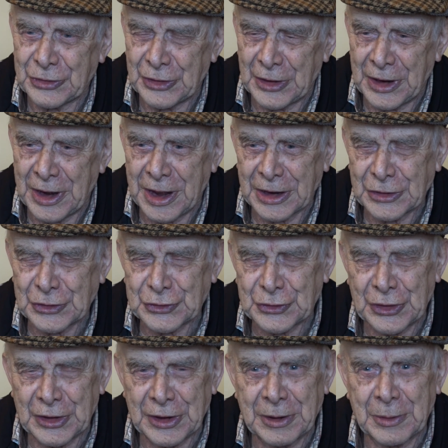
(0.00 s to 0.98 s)
The
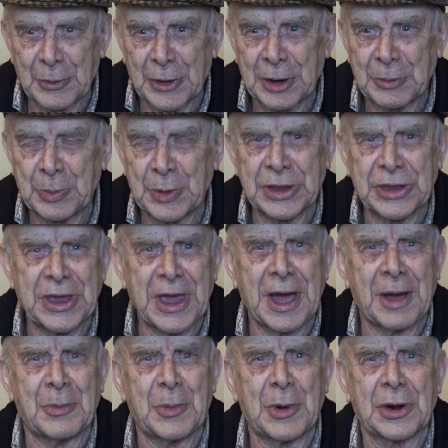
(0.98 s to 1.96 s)
next thing might be
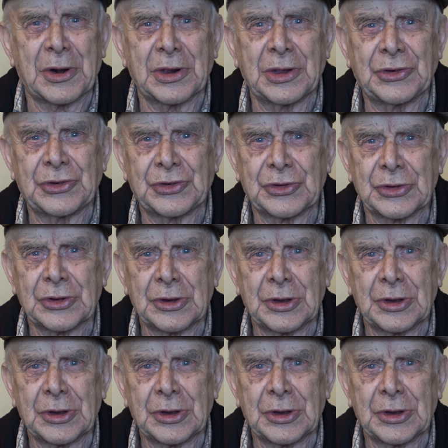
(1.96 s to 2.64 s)
gamorous.